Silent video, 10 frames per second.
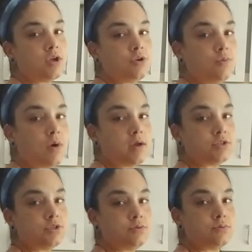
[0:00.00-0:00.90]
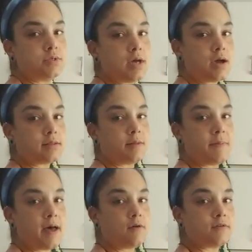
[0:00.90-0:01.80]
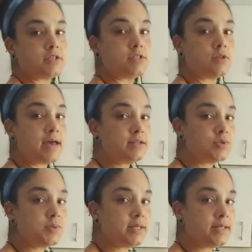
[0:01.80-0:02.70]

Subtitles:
you want to tuck the pelvis. So that's really